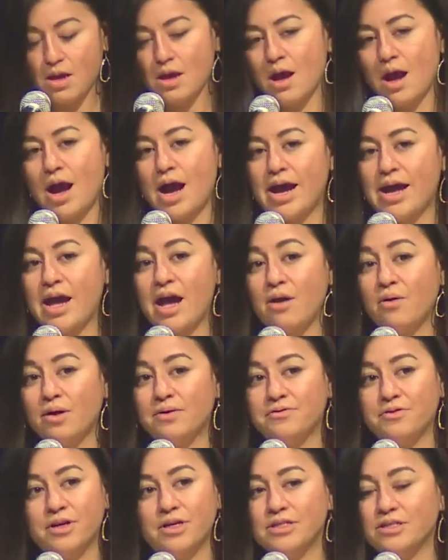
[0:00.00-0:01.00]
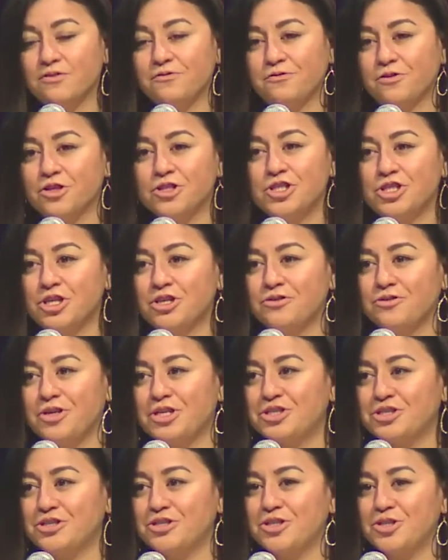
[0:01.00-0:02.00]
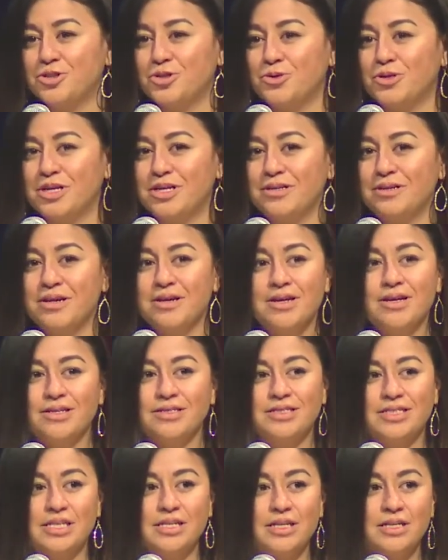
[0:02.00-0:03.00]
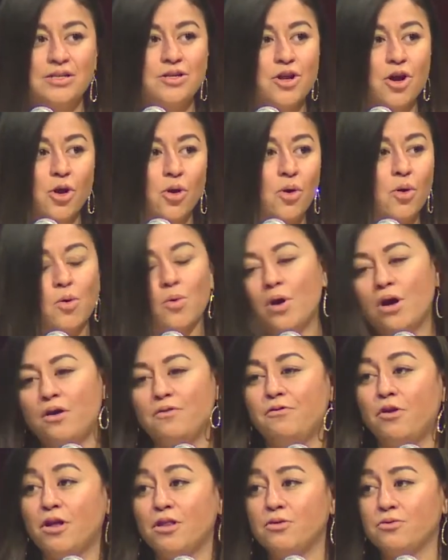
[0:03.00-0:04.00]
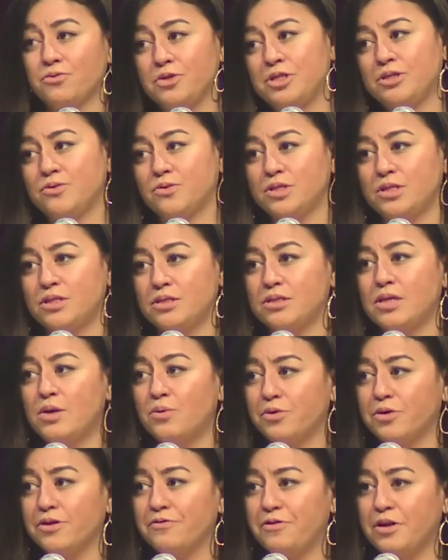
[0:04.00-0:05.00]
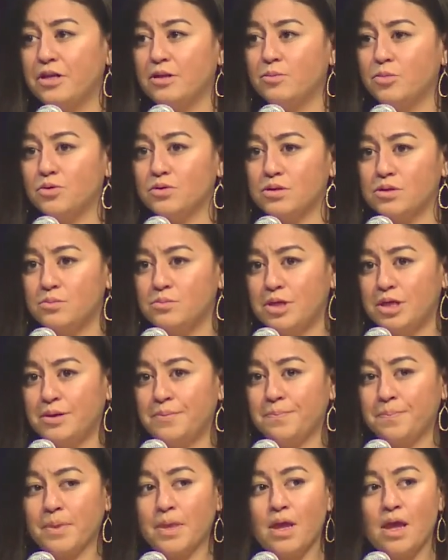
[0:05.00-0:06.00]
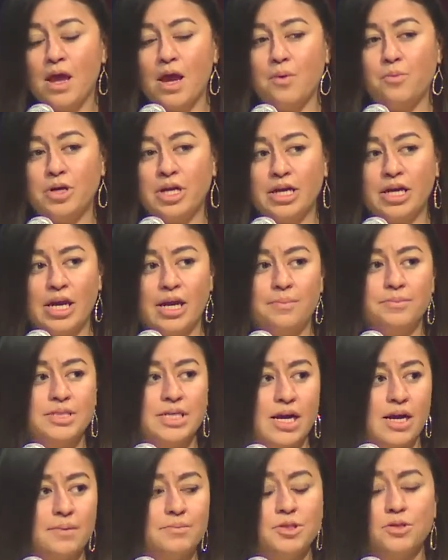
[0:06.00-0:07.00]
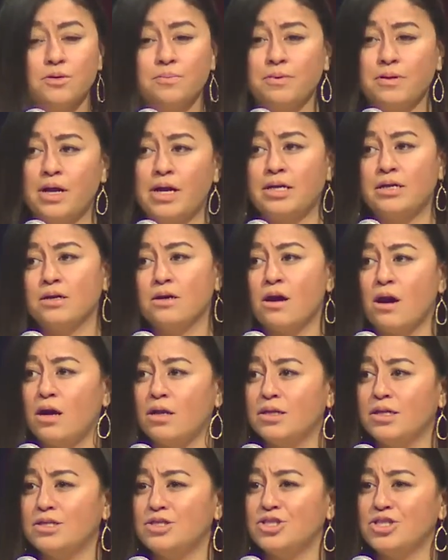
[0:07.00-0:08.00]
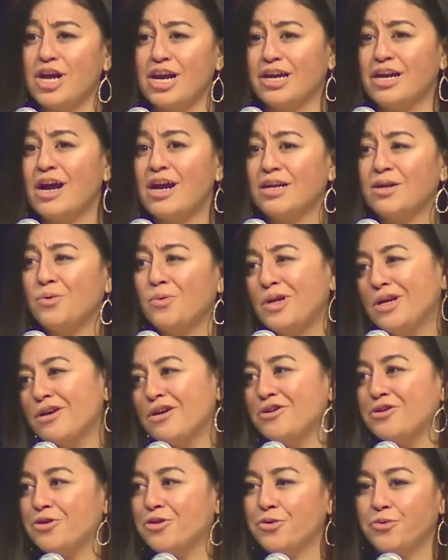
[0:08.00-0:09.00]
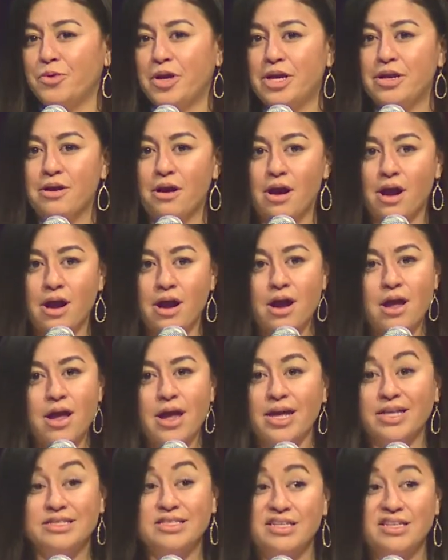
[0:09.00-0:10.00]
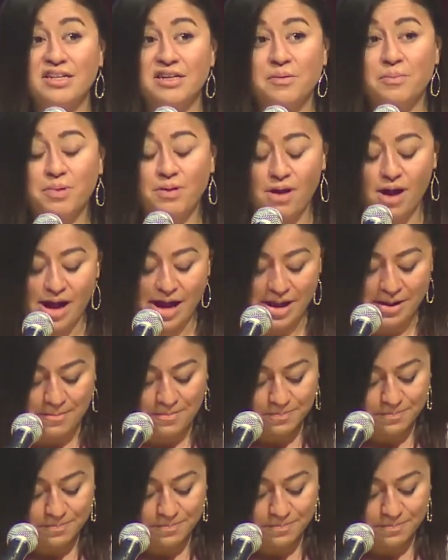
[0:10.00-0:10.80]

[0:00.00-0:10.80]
I, however, as a first-generation student, didn't know of all the resources that were available to me. And when it came time to apply to college, I kind of went under the radar and didn't apply.